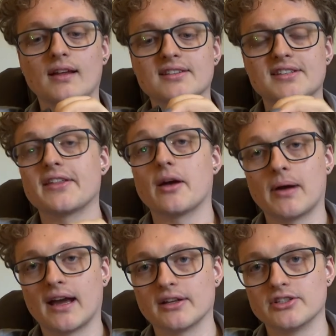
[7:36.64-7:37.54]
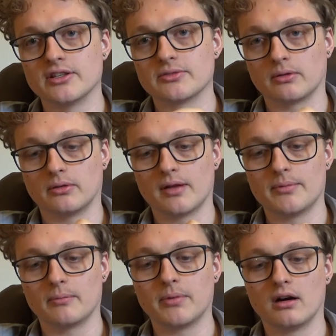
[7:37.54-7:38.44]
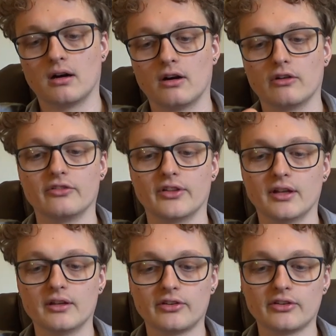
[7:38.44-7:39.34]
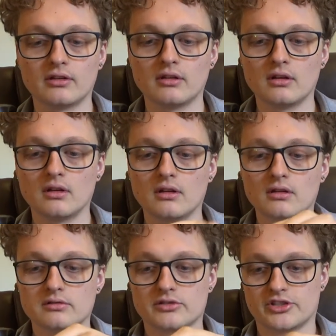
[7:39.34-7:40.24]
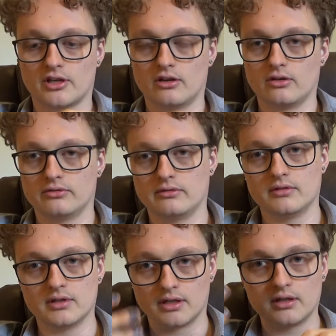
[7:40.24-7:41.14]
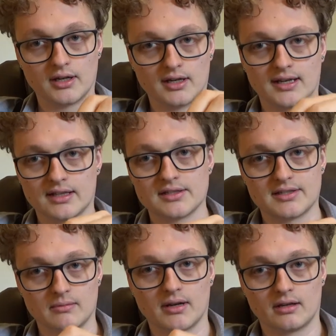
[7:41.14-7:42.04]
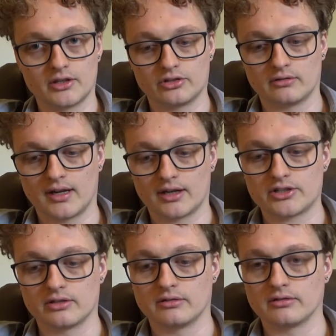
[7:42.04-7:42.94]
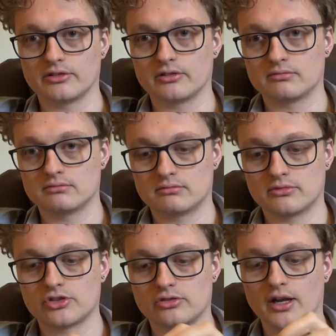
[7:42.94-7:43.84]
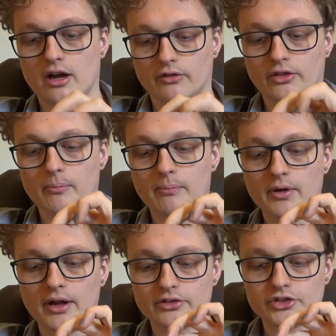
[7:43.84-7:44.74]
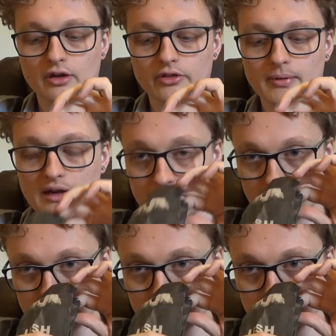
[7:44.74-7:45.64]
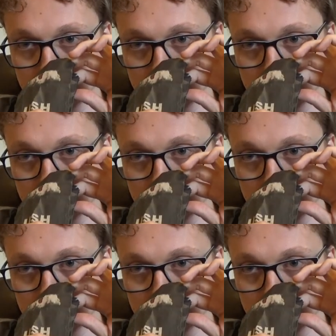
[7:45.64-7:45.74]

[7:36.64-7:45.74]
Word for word: I'd say that packaging is probably a big part of this, so you're going to get to see my initial reactions straight off the bat for this.